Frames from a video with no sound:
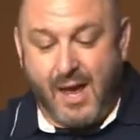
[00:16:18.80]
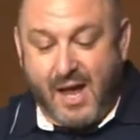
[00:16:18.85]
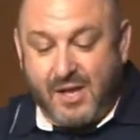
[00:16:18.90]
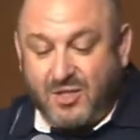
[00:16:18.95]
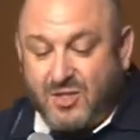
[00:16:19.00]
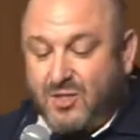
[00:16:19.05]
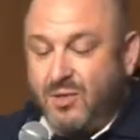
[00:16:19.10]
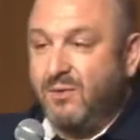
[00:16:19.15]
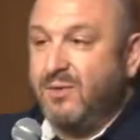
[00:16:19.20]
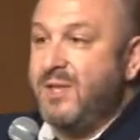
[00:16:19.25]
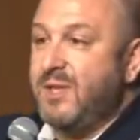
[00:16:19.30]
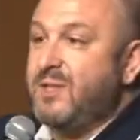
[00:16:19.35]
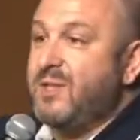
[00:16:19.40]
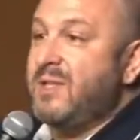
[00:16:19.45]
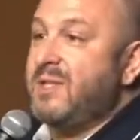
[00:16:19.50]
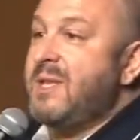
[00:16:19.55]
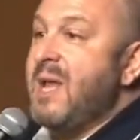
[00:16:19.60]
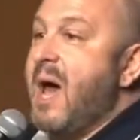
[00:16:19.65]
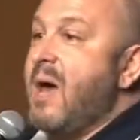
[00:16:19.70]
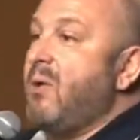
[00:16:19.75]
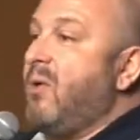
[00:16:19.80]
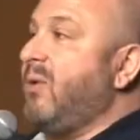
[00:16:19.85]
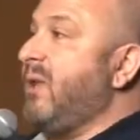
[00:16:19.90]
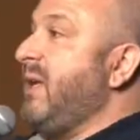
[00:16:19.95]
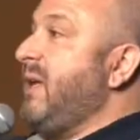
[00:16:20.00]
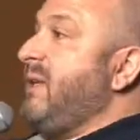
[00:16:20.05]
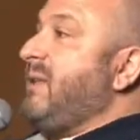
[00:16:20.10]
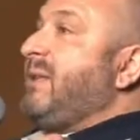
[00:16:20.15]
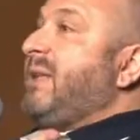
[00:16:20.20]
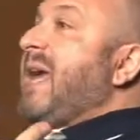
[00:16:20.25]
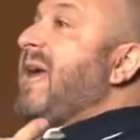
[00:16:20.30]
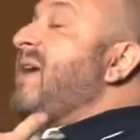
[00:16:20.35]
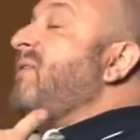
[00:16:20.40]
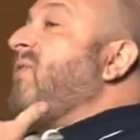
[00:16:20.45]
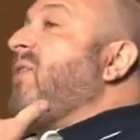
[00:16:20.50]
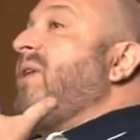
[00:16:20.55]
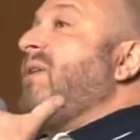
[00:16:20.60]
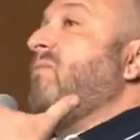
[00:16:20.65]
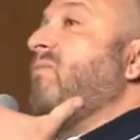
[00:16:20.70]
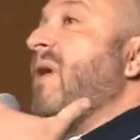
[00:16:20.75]
And so this is not only
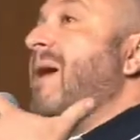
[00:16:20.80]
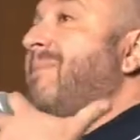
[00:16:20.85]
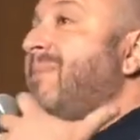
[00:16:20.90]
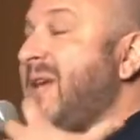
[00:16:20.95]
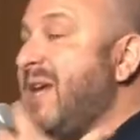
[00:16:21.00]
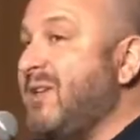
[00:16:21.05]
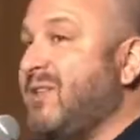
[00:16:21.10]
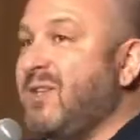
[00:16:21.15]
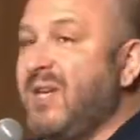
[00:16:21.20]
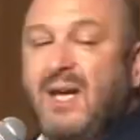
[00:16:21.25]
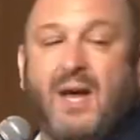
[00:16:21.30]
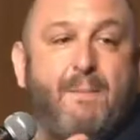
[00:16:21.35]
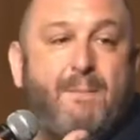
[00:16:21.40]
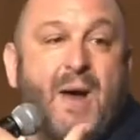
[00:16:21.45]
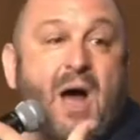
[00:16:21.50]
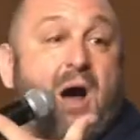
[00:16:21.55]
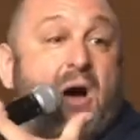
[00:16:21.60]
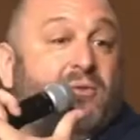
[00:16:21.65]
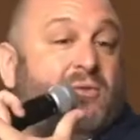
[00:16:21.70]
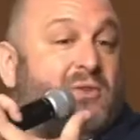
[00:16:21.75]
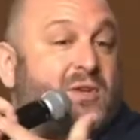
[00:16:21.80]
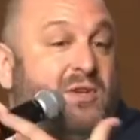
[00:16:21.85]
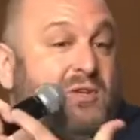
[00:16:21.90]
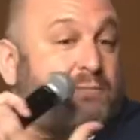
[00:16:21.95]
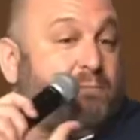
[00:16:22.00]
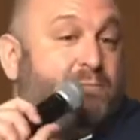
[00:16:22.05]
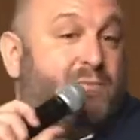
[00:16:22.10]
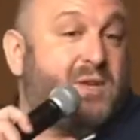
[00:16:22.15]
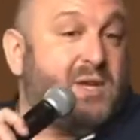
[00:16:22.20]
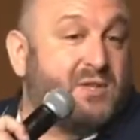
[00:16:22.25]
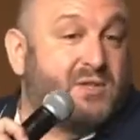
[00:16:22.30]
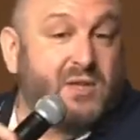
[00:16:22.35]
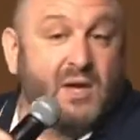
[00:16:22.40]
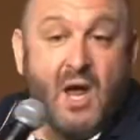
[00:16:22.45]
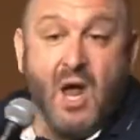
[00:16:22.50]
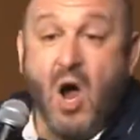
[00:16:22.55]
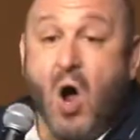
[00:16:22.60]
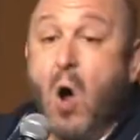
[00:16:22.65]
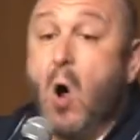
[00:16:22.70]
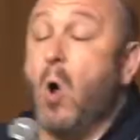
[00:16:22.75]
David reminiscing about this
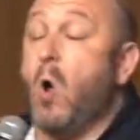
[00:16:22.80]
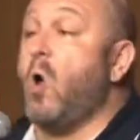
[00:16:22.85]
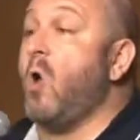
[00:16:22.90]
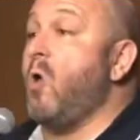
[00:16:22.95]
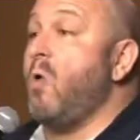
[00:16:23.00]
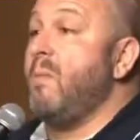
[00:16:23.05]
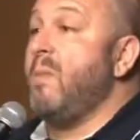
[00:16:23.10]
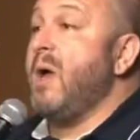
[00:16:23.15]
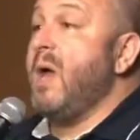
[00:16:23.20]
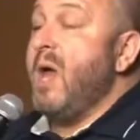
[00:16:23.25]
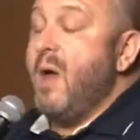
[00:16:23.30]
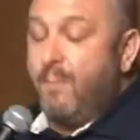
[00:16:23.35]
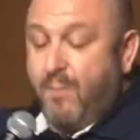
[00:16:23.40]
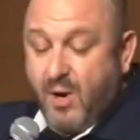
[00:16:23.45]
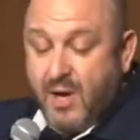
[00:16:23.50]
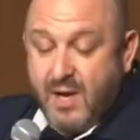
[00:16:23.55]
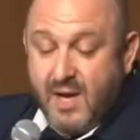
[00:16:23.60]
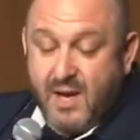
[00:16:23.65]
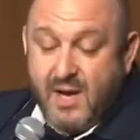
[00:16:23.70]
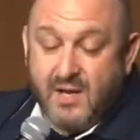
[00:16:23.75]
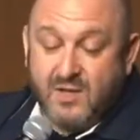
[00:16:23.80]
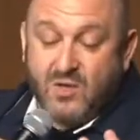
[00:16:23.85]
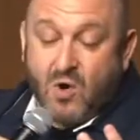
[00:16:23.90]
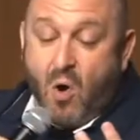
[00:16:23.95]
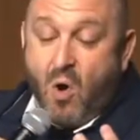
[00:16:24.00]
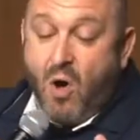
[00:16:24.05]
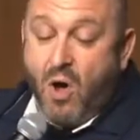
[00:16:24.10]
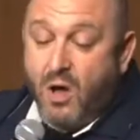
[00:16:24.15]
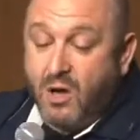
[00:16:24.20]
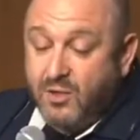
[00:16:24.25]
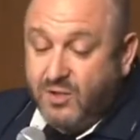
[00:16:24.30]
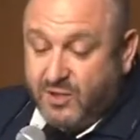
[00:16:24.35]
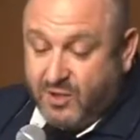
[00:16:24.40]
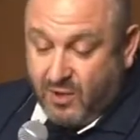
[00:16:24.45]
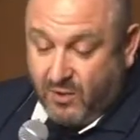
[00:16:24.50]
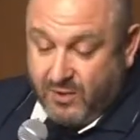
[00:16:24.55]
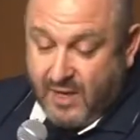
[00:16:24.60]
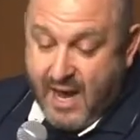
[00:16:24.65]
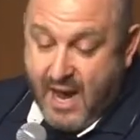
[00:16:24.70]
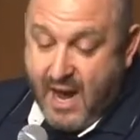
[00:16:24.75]
home, but it is
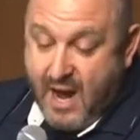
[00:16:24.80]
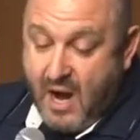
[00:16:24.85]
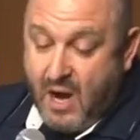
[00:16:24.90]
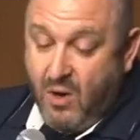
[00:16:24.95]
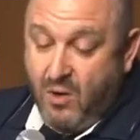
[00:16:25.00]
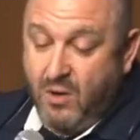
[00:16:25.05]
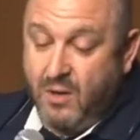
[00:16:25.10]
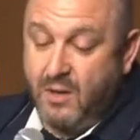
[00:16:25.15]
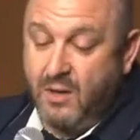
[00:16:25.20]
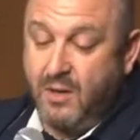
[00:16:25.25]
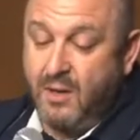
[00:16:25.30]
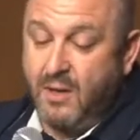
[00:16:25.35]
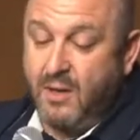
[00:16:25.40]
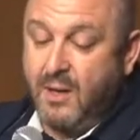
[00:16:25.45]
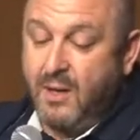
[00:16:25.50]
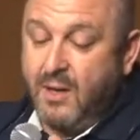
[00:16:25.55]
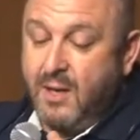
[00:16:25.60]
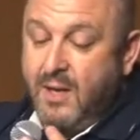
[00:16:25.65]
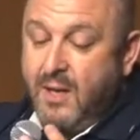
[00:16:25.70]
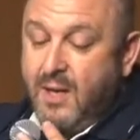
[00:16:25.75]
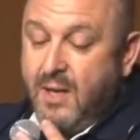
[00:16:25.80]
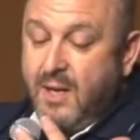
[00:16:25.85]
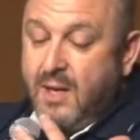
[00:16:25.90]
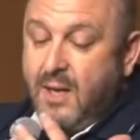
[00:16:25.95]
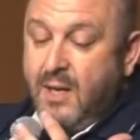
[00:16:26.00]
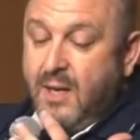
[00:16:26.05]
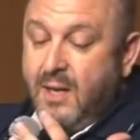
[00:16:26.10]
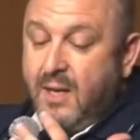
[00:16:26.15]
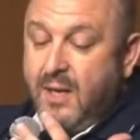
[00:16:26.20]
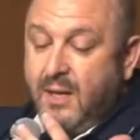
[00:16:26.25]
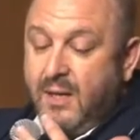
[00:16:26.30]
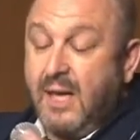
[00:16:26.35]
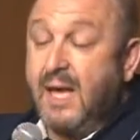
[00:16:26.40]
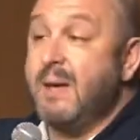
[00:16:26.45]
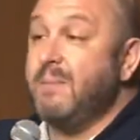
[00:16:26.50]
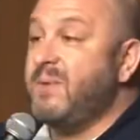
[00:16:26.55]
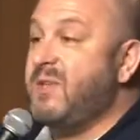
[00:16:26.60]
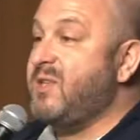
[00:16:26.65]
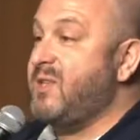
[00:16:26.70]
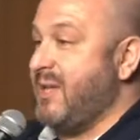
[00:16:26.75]
also now
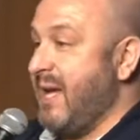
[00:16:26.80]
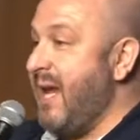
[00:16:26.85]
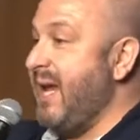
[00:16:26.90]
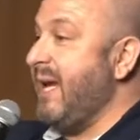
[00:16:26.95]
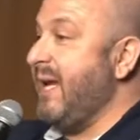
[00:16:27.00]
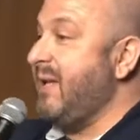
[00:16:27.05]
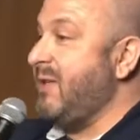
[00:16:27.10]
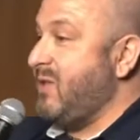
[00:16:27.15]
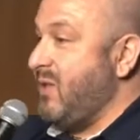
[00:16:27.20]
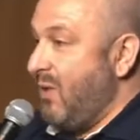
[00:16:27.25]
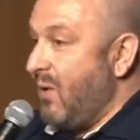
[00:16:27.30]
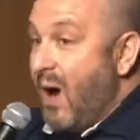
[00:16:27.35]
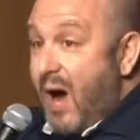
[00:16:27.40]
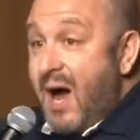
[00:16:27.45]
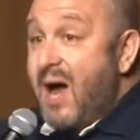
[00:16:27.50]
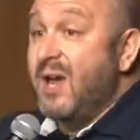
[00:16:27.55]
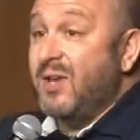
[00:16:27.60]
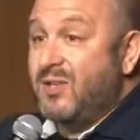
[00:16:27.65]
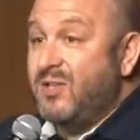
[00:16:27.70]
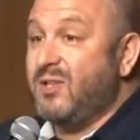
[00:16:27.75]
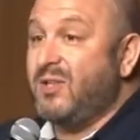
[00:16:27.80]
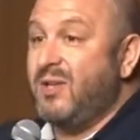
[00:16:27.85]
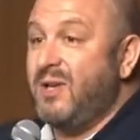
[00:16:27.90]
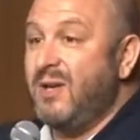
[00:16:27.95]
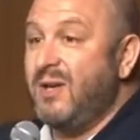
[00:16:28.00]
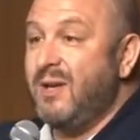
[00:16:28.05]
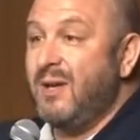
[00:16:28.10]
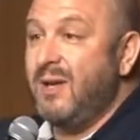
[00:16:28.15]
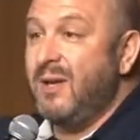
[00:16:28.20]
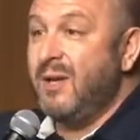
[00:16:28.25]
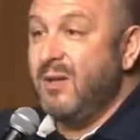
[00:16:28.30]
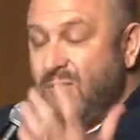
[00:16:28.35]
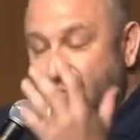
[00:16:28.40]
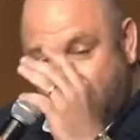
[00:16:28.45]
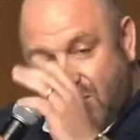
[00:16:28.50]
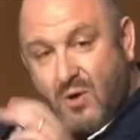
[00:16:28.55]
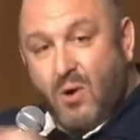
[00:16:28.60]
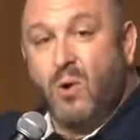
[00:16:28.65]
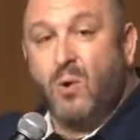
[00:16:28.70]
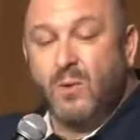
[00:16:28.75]
him saying to us
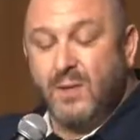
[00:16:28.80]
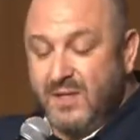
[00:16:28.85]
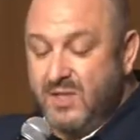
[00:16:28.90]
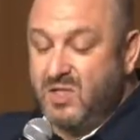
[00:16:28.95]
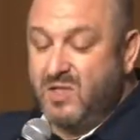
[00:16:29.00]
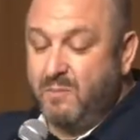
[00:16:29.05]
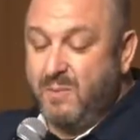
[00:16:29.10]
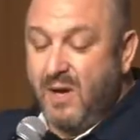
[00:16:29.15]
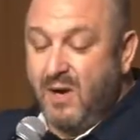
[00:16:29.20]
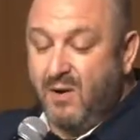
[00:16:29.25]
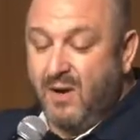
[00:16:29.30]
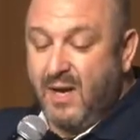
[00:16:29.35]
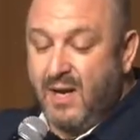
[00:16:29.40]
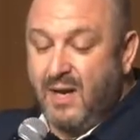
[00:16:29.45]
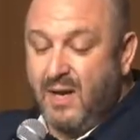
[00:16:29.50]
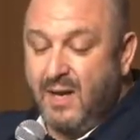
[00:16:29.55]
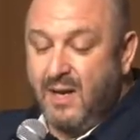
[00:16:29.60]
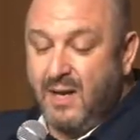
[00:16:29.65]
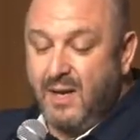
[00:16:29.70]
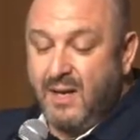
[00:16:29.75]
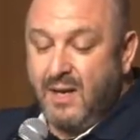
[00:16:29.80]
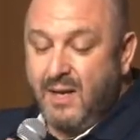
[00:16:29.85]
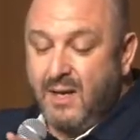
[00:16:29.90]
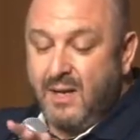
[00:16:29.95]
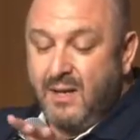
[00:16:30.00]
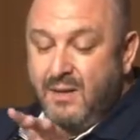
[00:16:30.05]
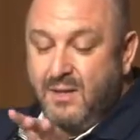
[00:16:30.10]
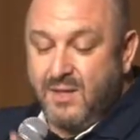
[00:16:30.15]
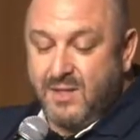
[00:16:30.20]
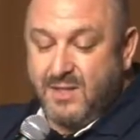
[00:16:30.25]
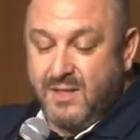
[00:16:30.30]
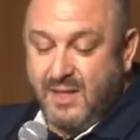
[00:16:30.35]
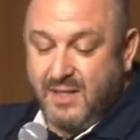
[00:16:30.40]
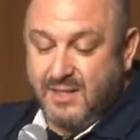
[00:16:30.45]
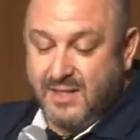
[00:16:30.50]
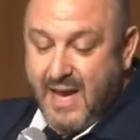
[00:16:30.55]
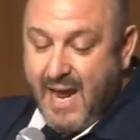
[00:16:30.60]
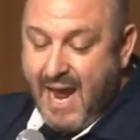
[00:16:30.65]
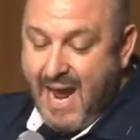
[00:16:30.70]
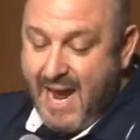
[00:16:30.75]
through the Holy Spirit, this
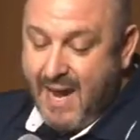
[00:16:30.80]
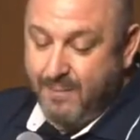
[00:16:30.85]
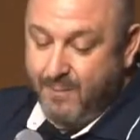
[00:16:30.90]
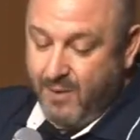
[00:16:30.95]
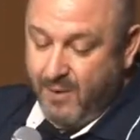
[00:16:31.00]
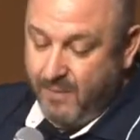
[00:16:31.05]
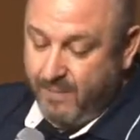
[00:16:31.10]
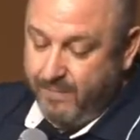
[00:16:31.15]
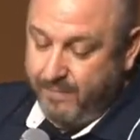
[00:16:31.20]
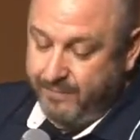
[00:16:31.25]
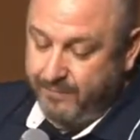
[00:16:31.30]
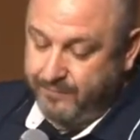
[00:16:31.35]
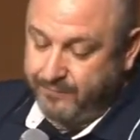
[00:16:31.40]
needs to happen.